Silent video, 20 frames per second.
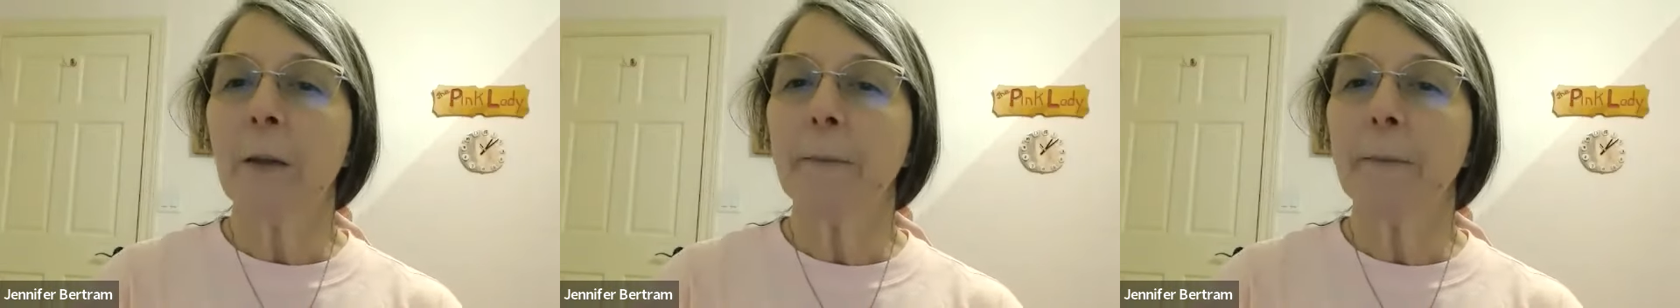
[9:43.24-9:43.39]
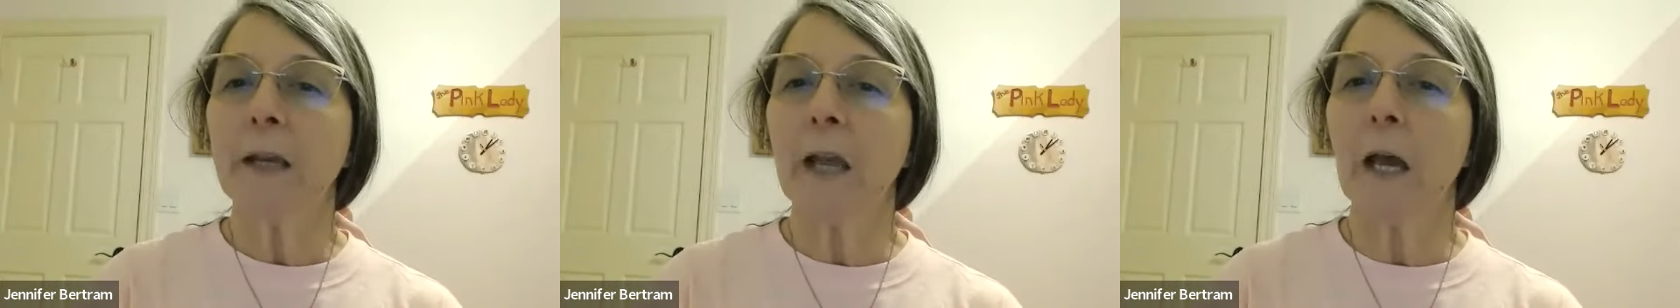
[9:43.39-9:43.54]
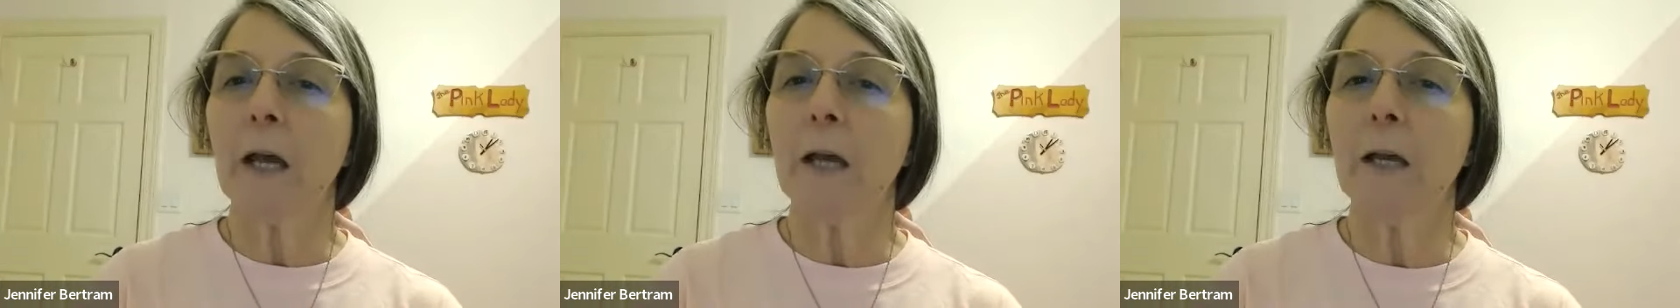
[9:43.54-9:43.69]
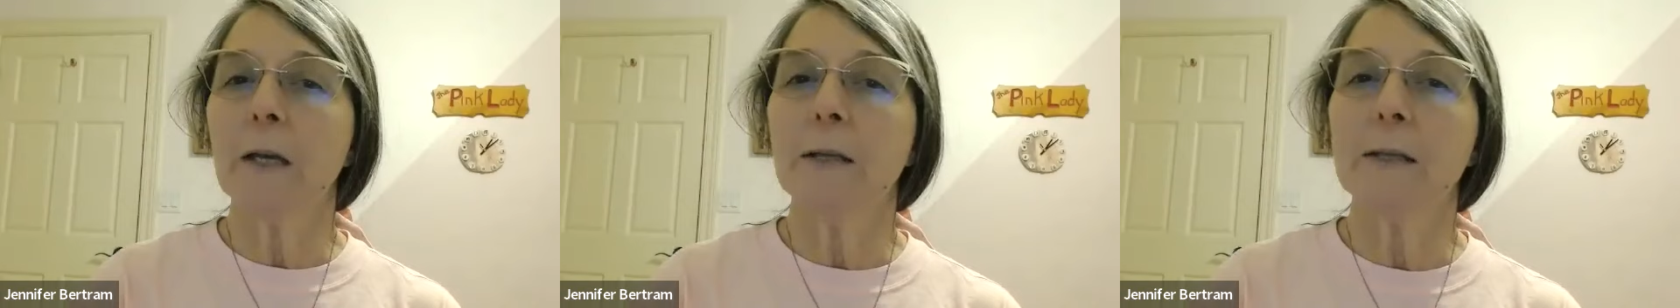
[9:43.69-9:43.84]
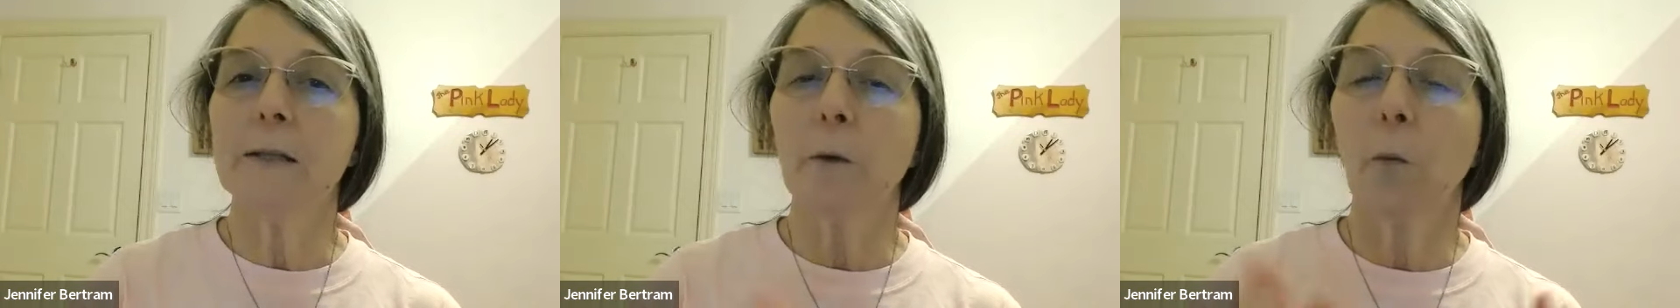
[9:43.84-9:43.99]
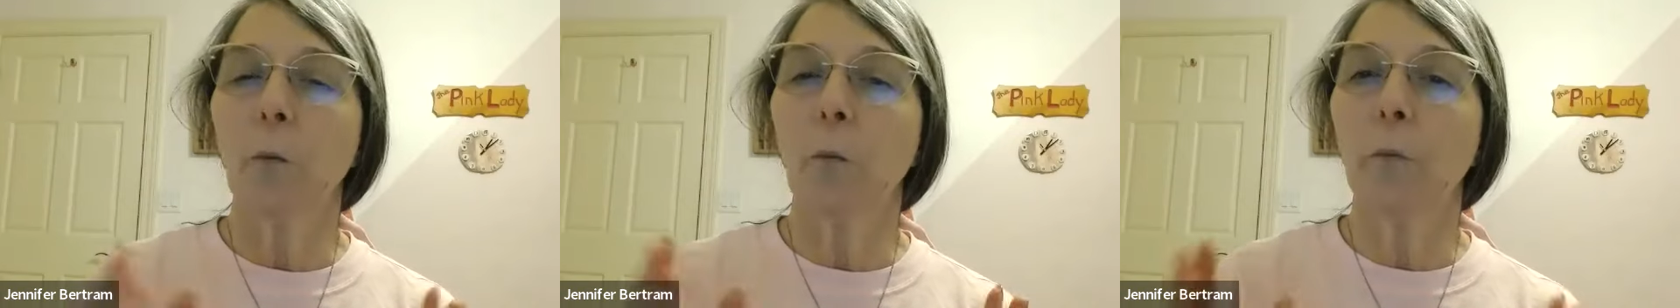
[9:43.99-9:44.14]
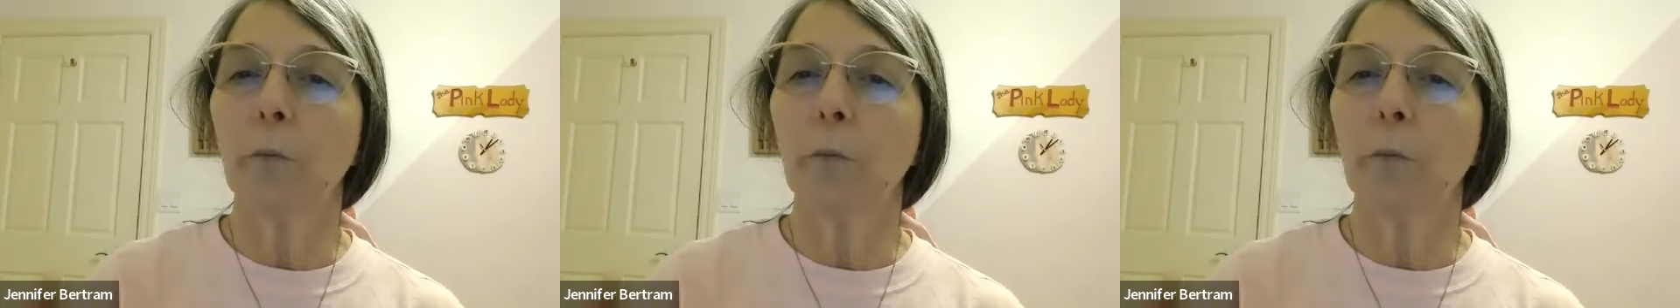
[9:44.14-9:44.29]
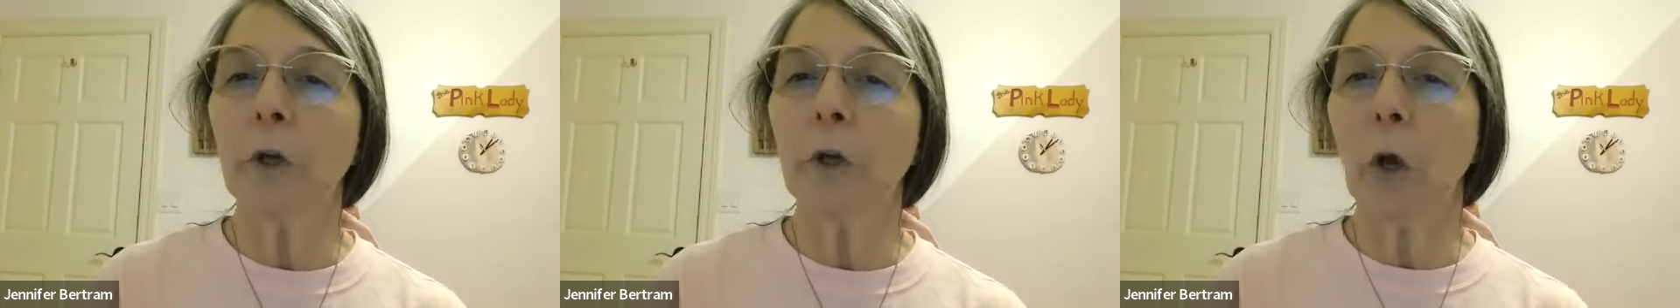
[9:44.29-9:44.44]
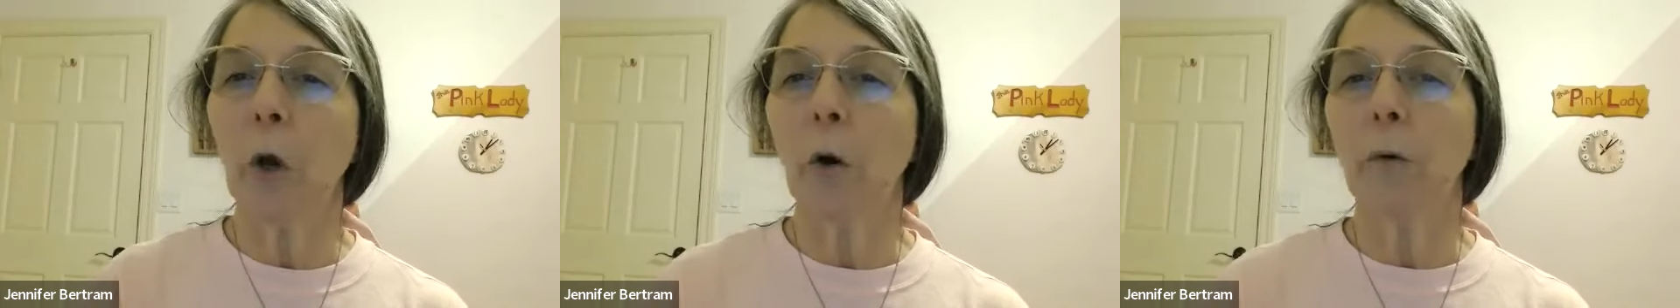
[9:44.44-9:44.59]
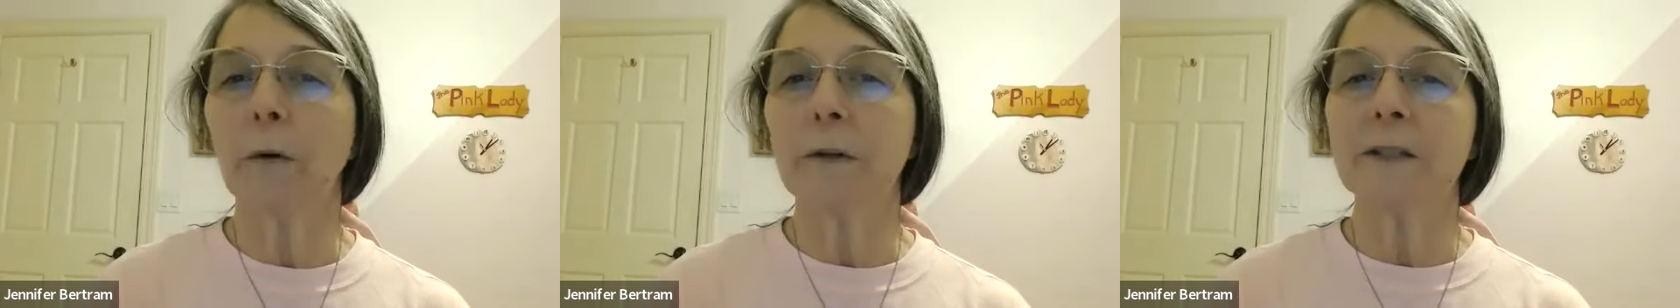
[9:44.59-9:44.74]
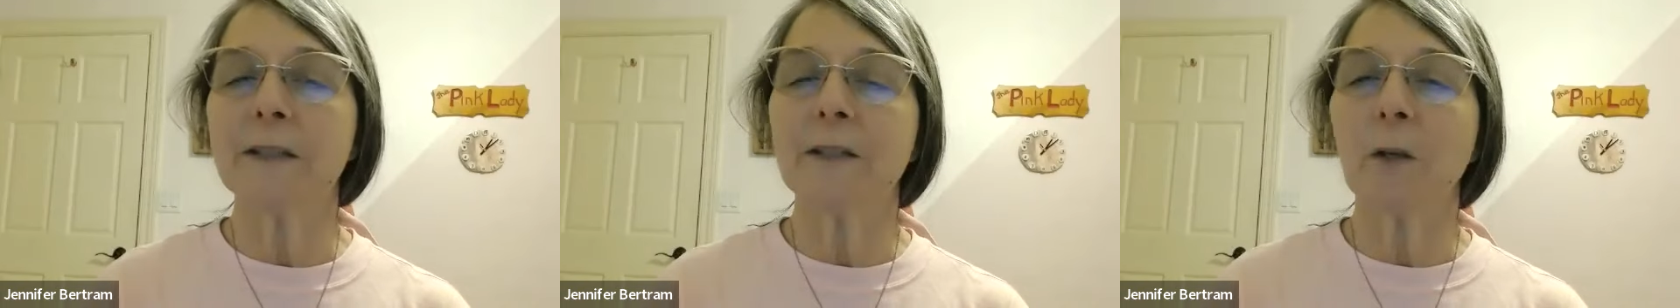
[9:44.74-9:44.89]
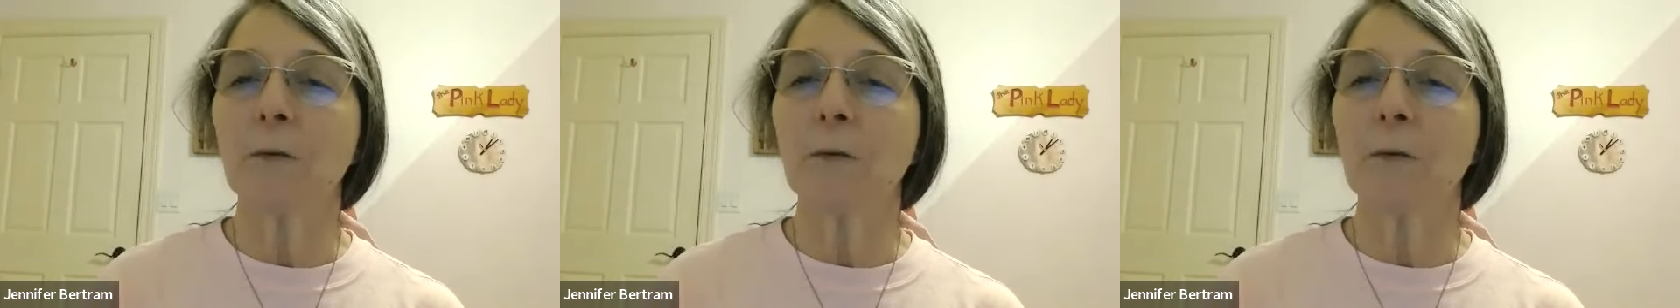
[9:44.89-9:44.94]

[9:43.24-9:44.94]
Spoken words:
because it's